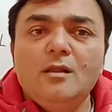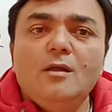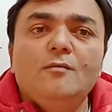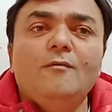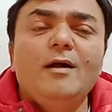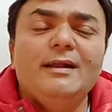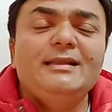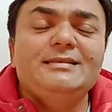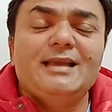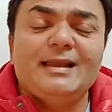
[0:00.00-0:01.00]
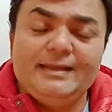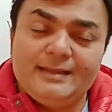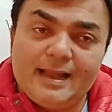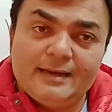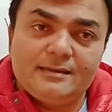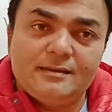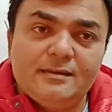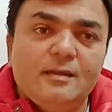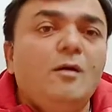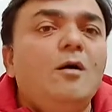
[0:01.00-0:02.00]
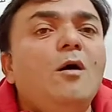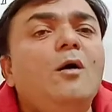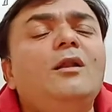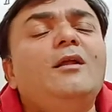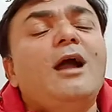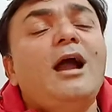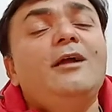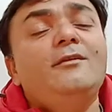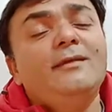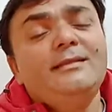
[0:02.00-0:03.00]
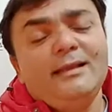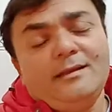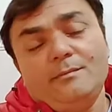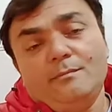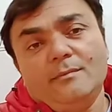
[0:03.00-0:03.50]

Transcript: What is there in that? All Ayurvedic